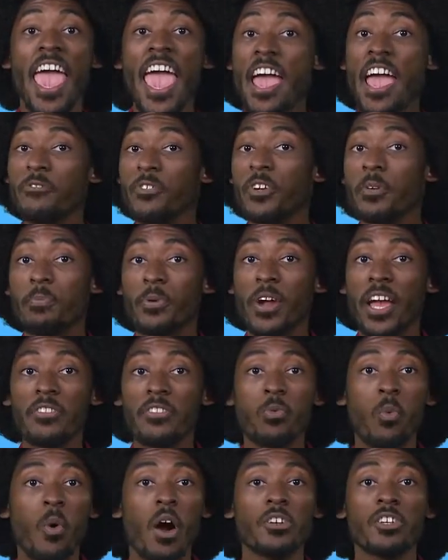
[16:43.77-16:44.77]
Every
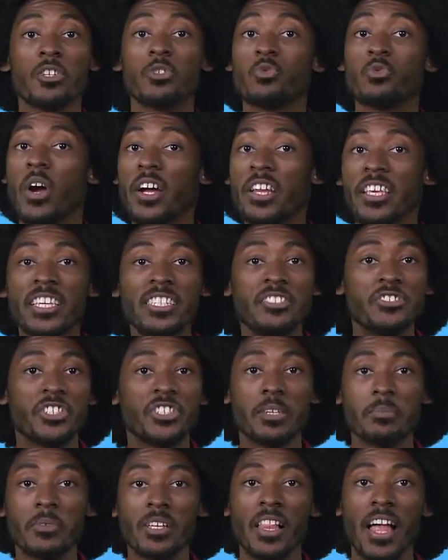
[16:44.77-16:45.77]
breath while you're running in
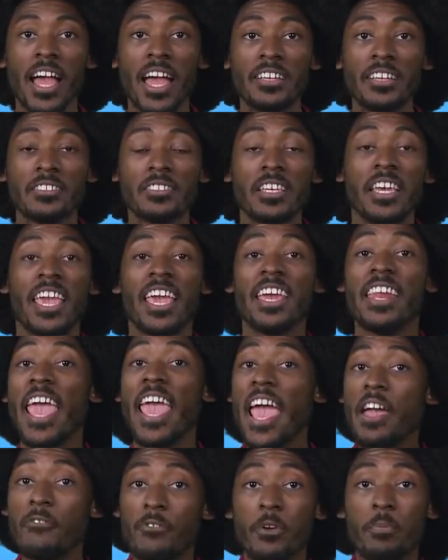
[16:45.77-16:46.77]
gym class and
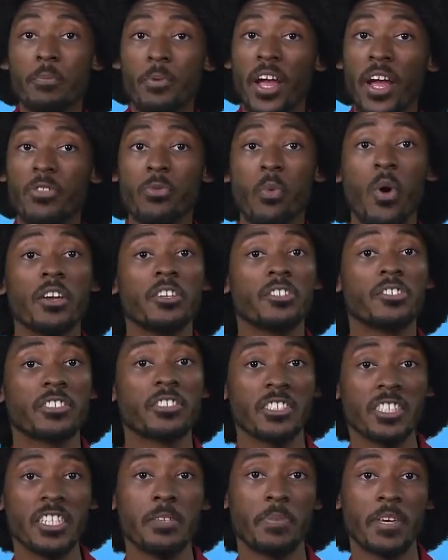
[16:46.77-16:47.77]
every breath while you're
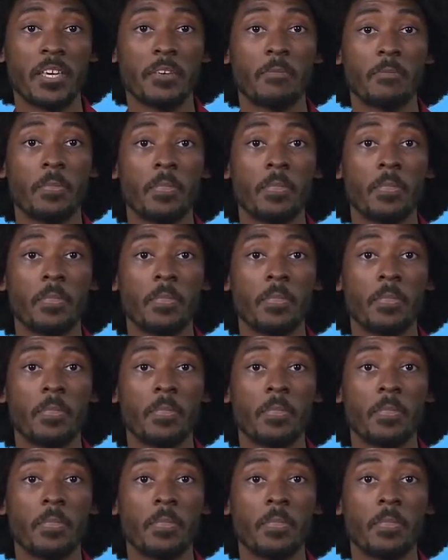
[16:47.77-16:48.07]
sleeping.